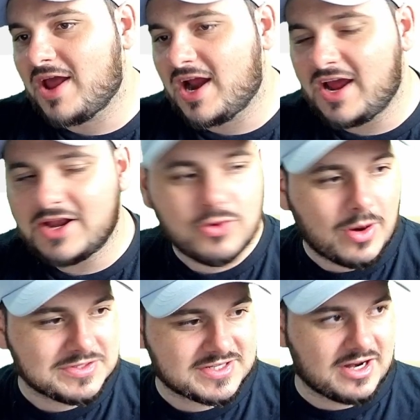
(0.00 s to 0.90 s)
I knew I
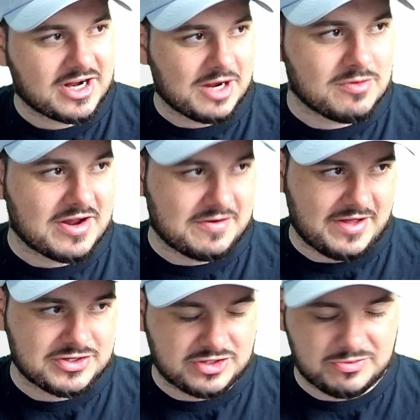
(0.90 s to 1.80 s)
was going to come
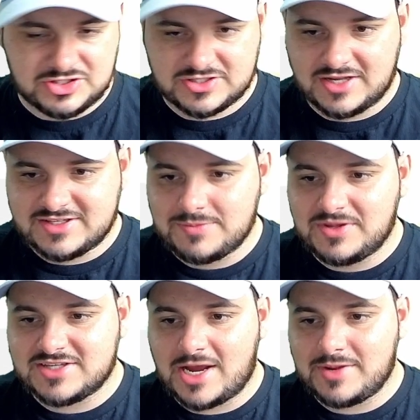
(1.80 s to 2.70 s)
eventually. It was just going to take me
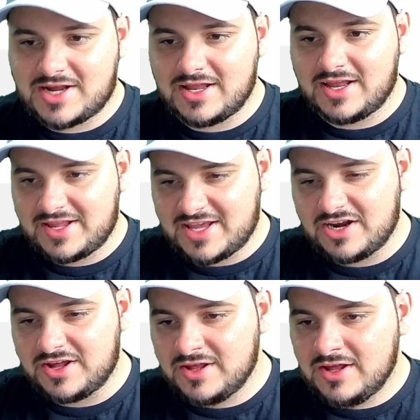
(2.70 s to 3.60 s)
time to kind of like
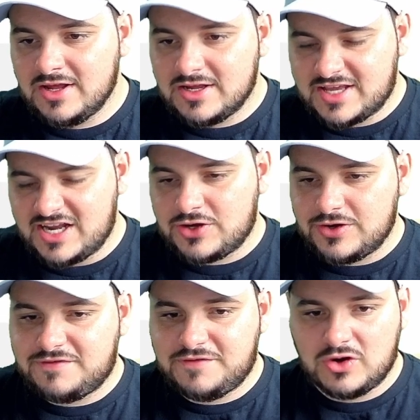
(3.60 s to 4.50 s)
get a good
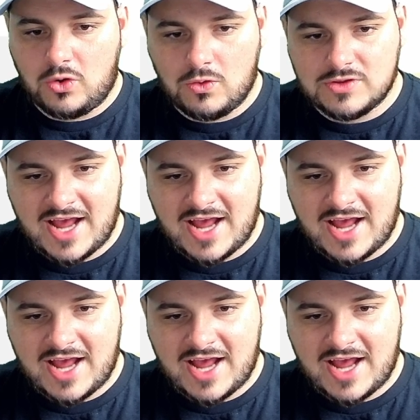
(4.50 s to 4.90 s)
foothold.